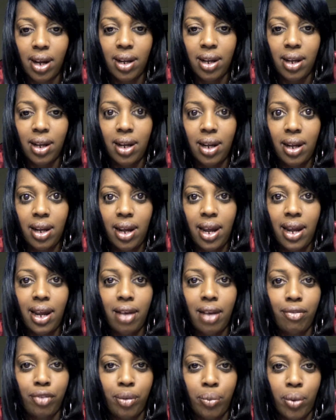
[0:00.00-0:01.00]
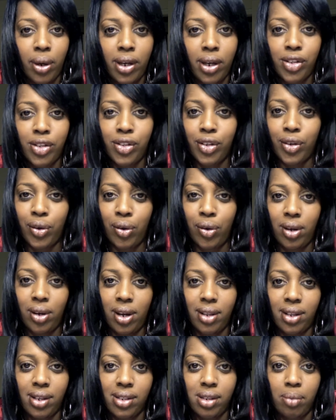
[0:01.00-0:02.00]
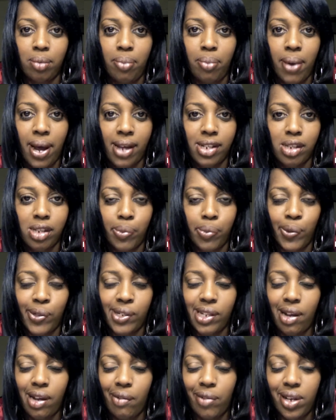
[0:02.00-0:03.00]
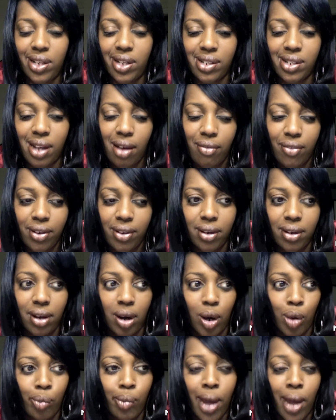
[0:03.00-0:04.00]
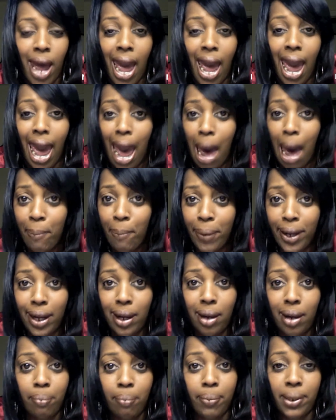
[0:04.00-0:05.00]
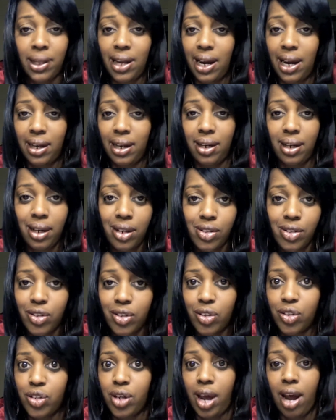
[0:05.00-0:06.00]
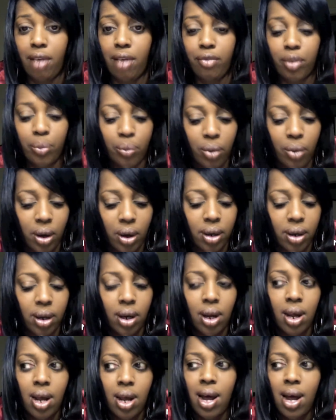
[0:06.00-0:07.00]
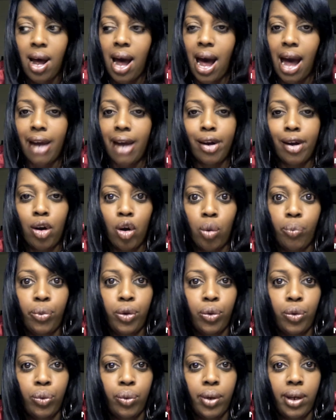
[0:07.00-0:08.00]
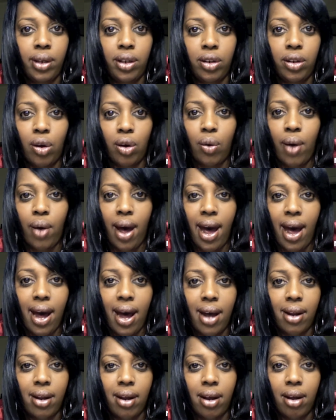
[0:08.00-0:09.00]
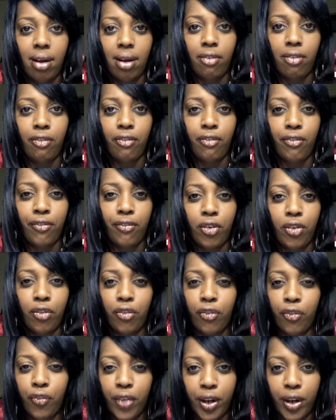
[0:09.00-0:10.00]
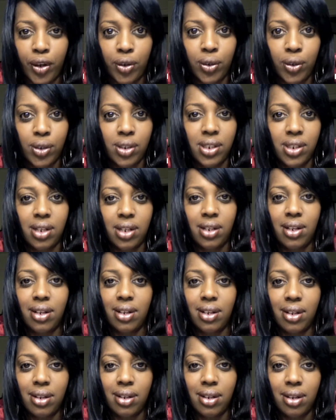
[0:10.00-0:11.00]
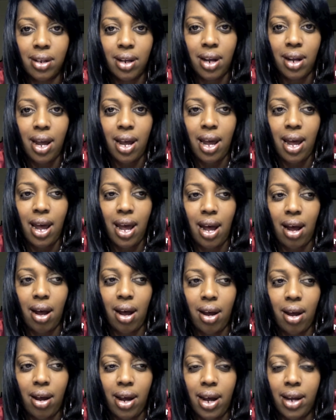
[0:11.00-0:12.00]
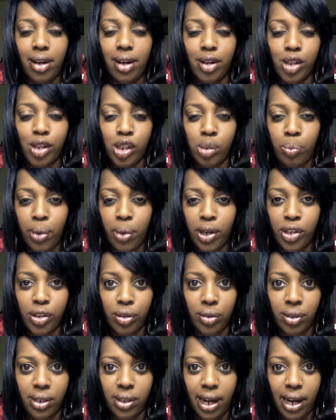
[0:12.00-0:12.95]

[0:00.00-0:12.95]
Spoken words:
Hey everyone, it's your girl Nothing's Impossible 77. Happy belated Easter to everyone. I hope you had a fulfilled and a special day.